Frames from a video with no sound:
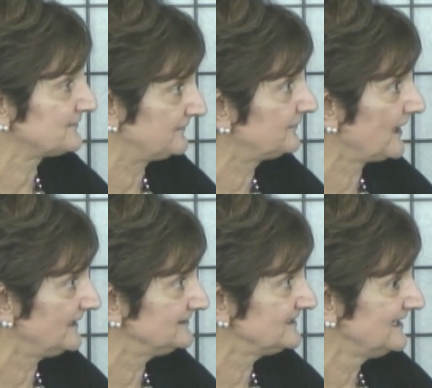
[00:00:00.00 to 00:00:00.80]

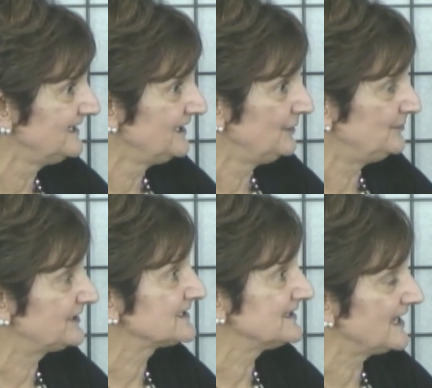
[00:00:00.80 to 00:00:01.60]
friend.
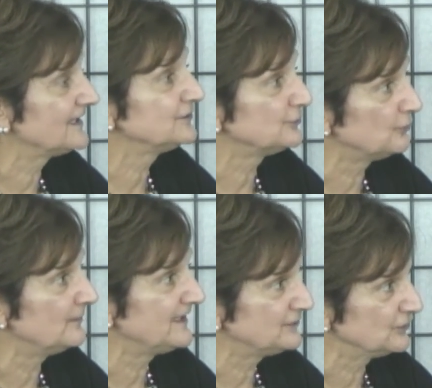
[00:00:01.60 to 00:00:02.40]
Because an editor will
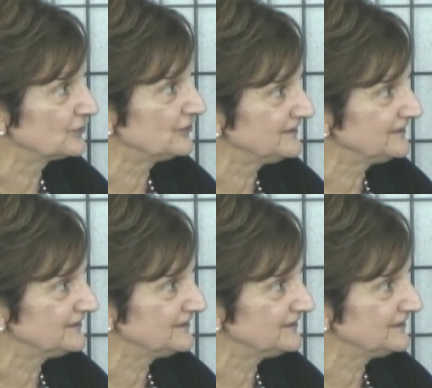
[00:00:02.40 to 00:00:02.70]
make you look good.